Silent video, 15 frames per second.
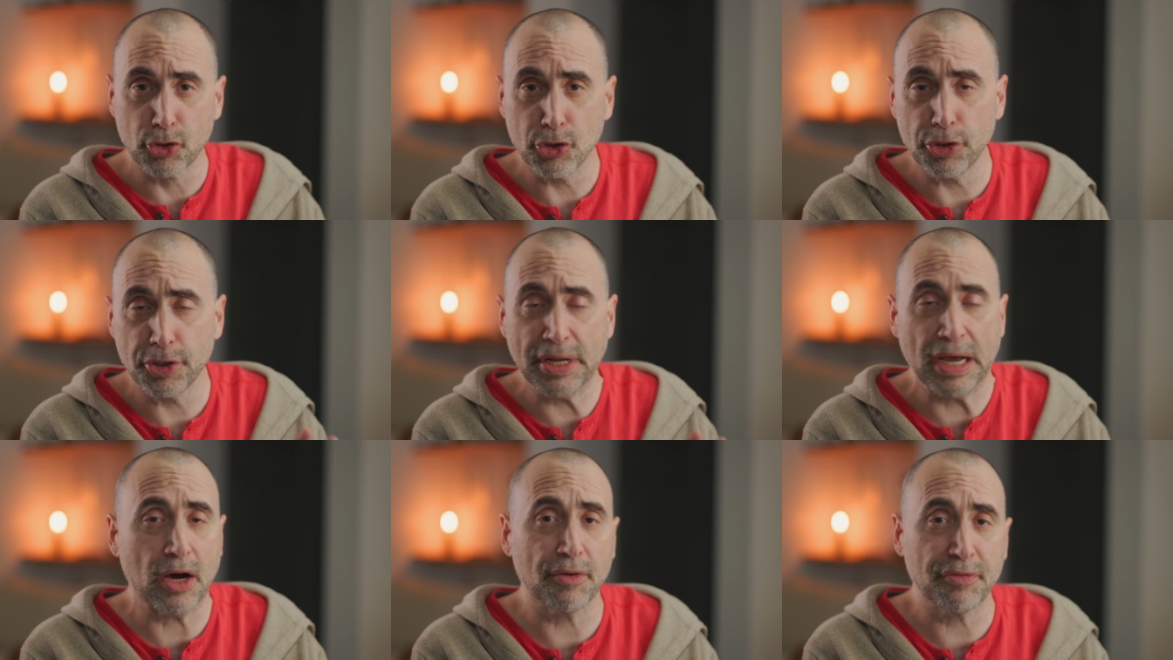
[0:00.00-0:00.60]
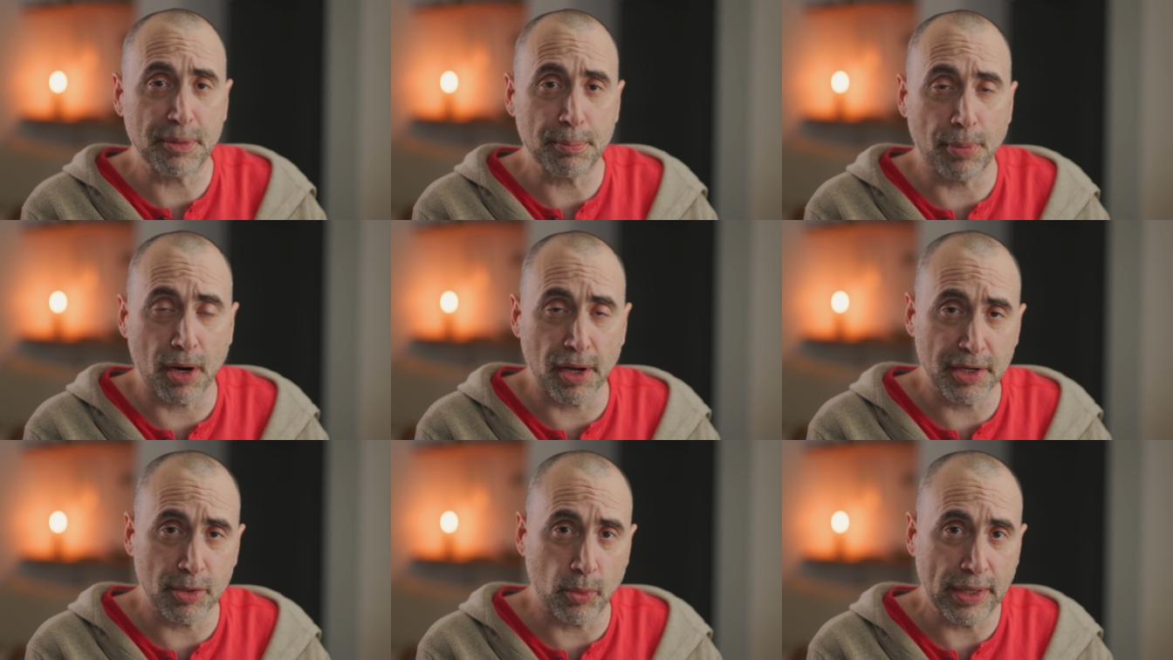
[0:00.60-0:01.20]
good healthy
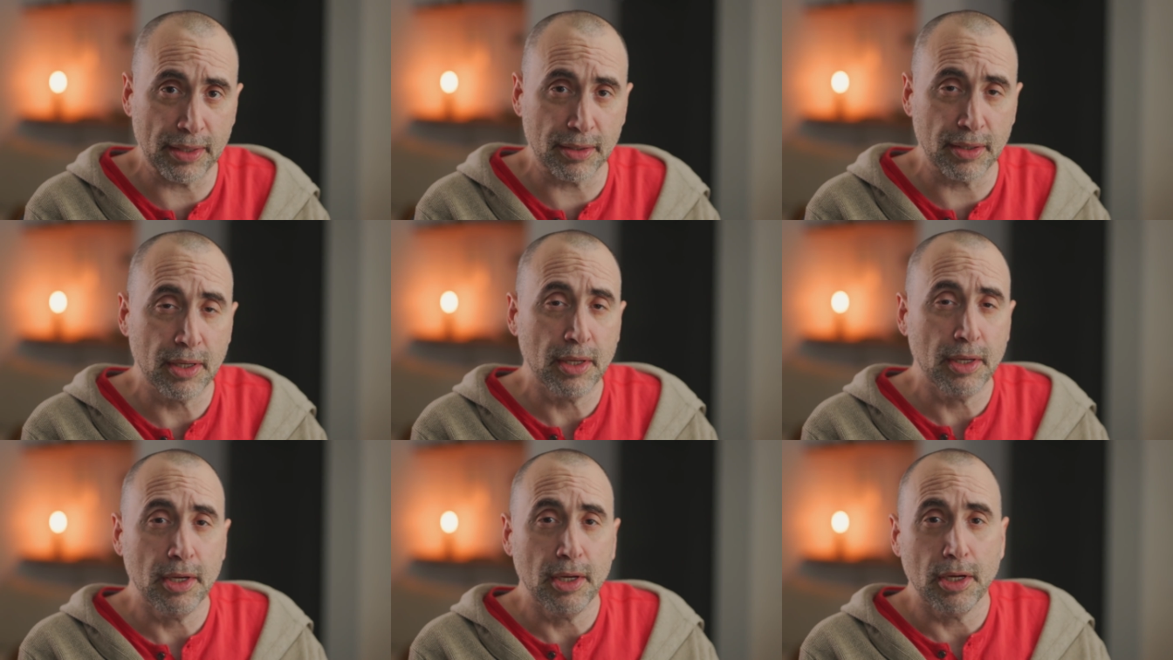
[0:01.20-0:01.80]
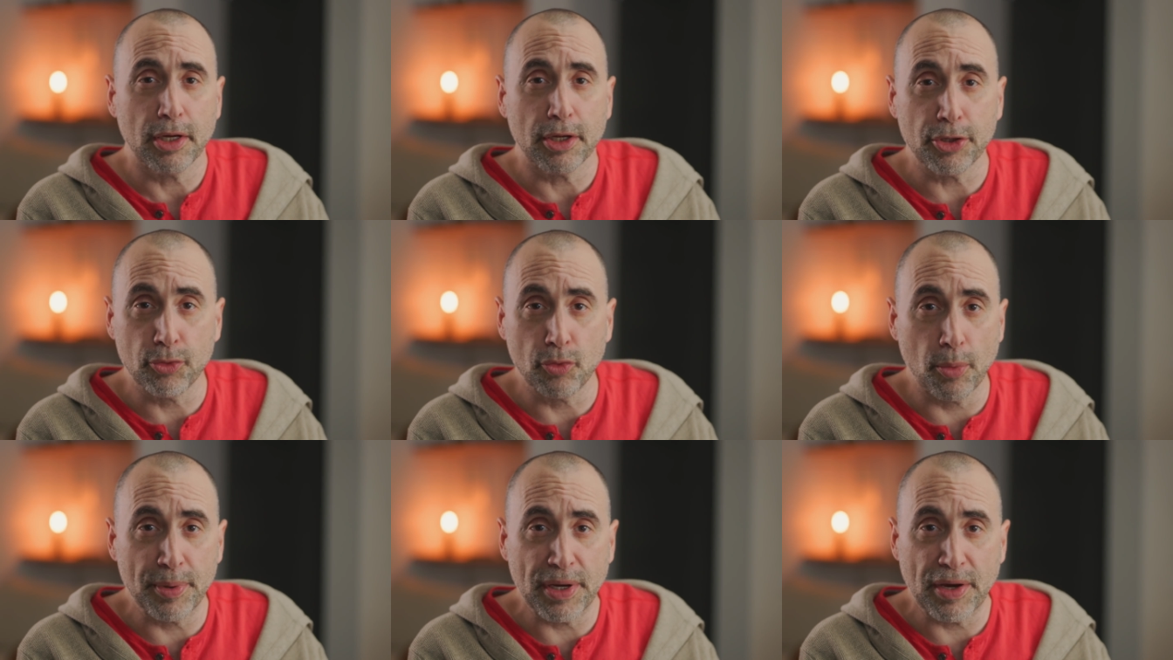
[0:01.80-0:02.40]
body weight,
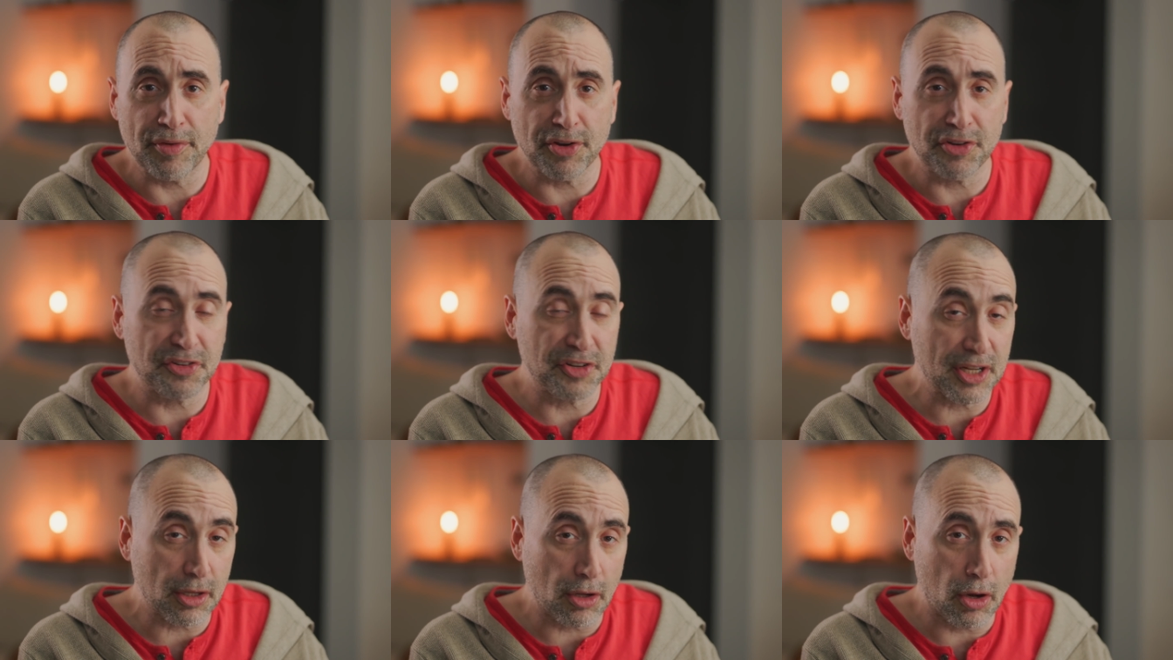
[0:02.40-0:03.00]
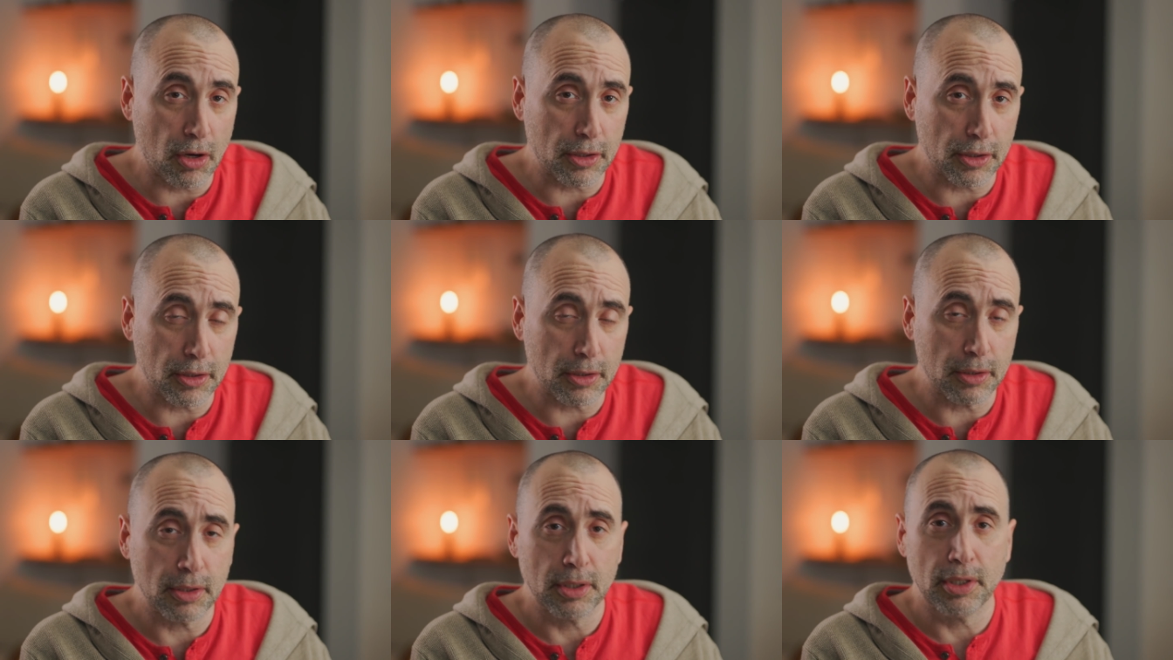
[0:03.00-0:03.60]
you will be able to sit
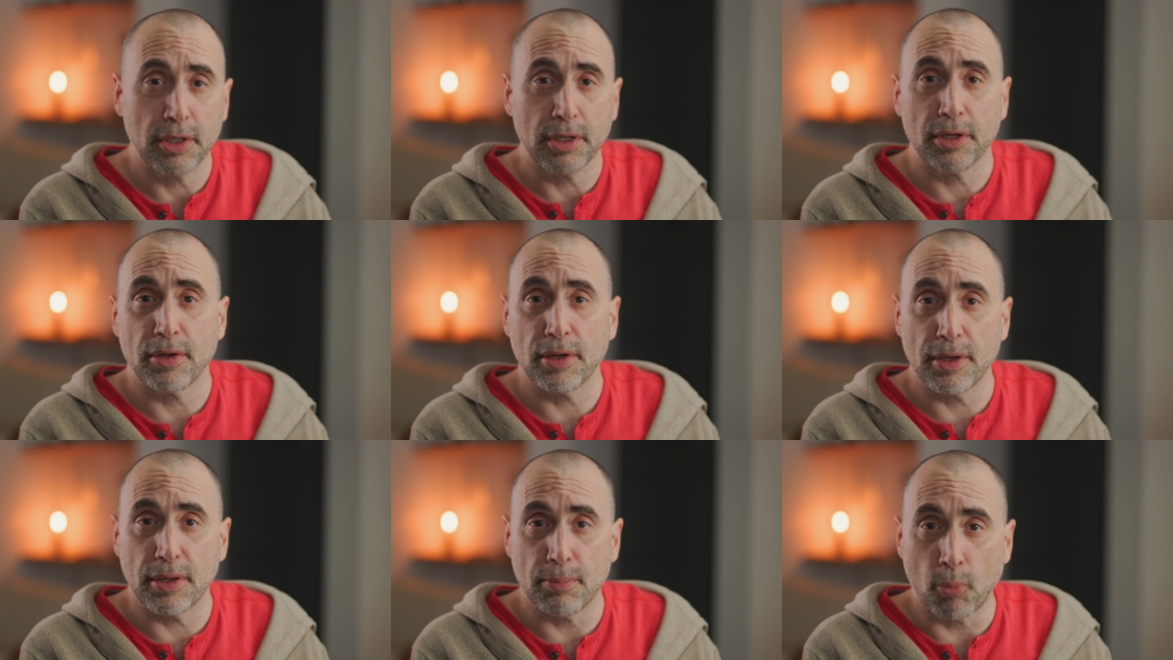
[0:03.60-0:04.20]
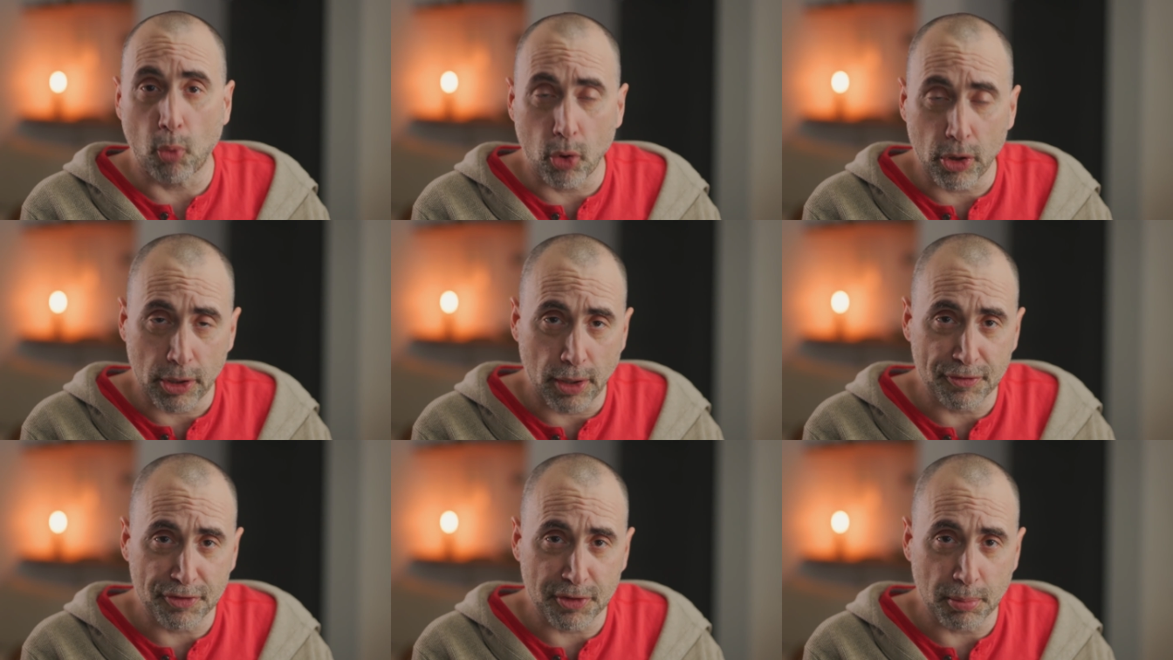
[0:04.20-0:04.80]
longer, more
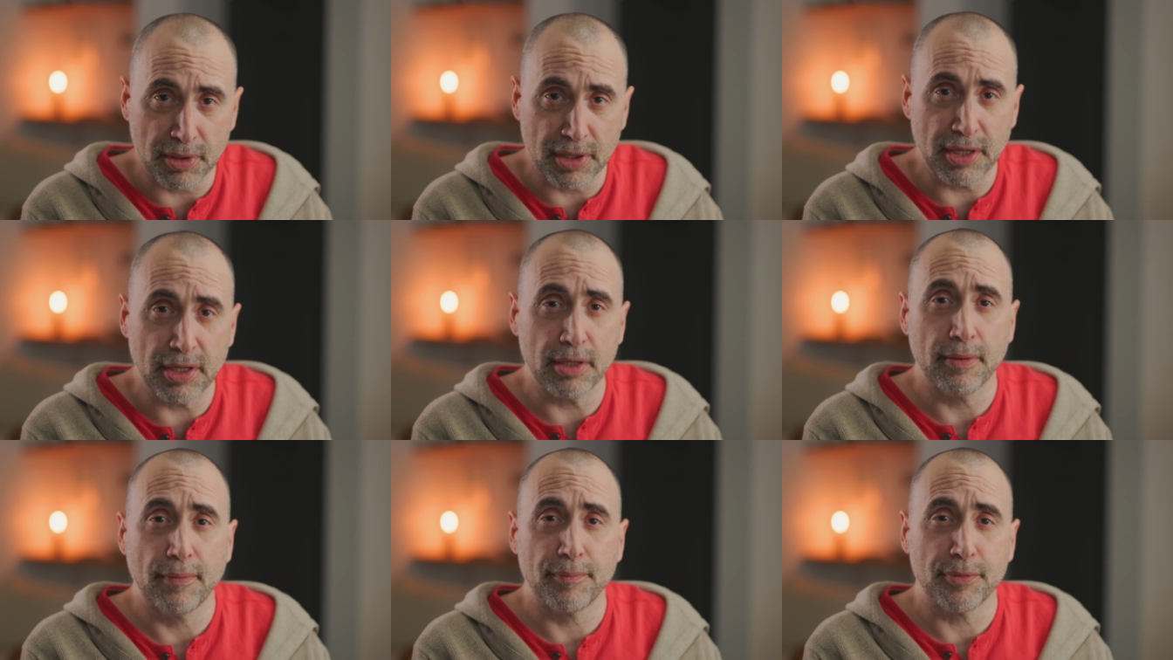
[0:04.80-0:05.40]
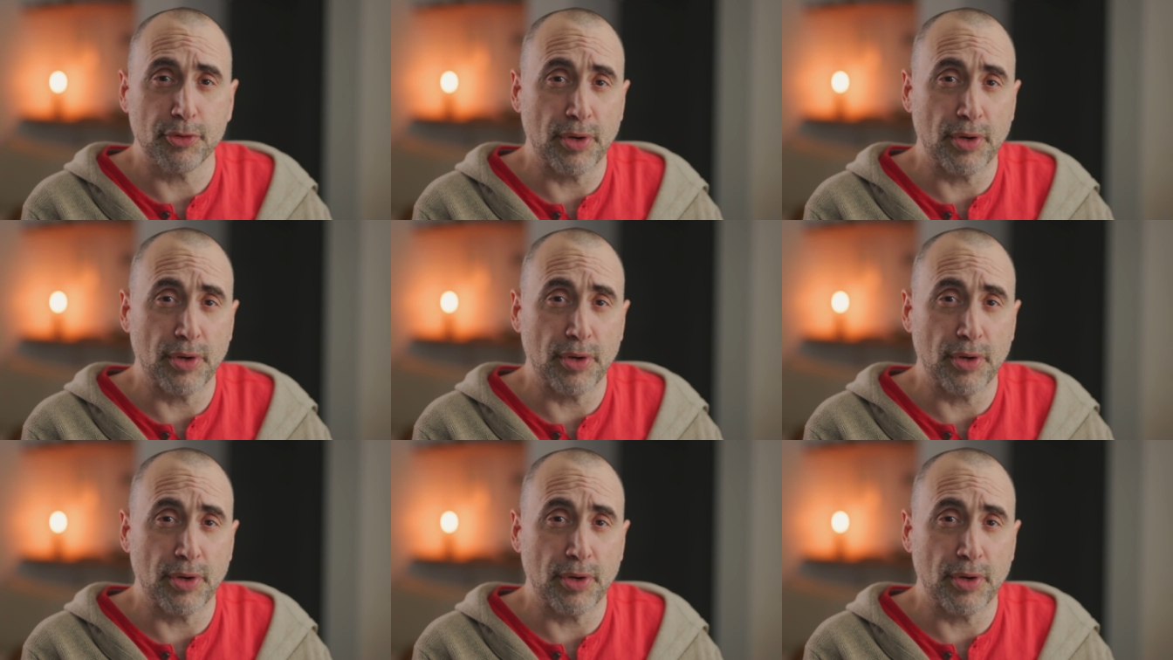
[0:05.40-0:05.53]
comfortably.